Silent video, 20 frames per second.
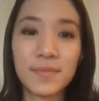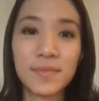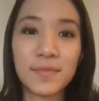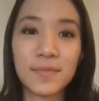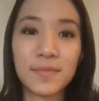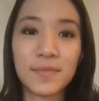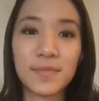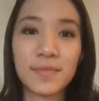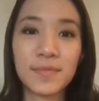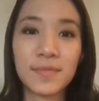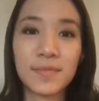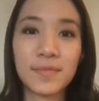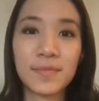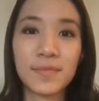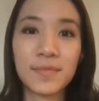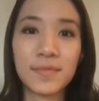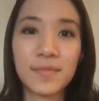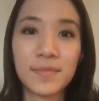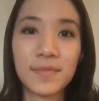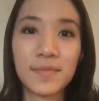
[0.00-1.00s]

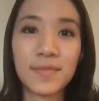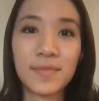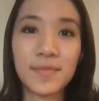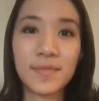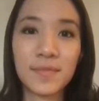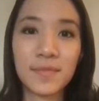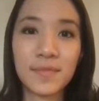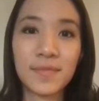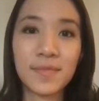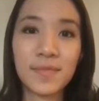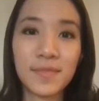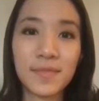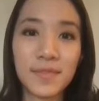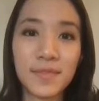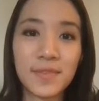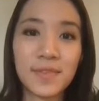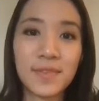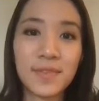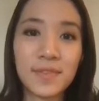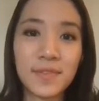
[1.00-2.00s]

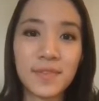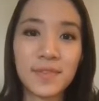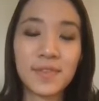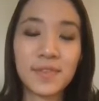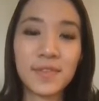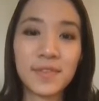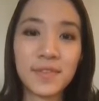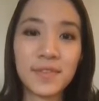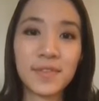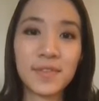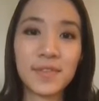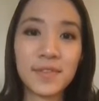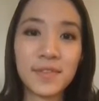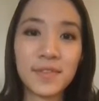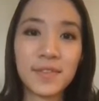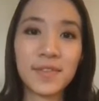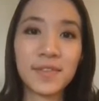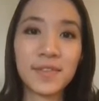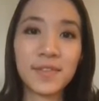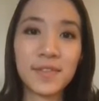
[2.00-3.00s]

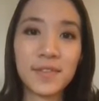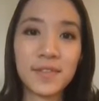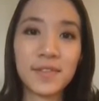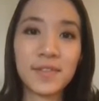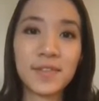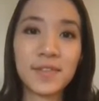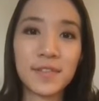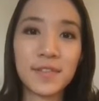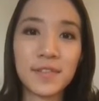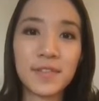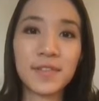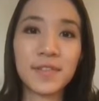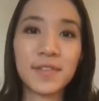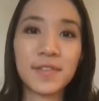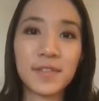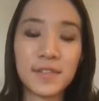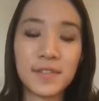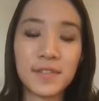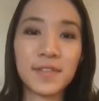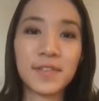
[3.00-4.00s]

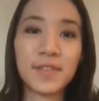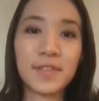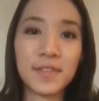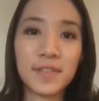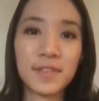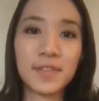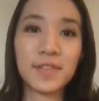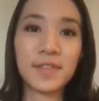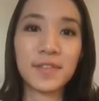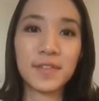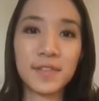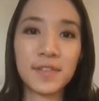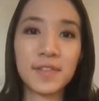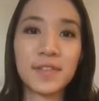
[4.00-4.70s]
(not speaking)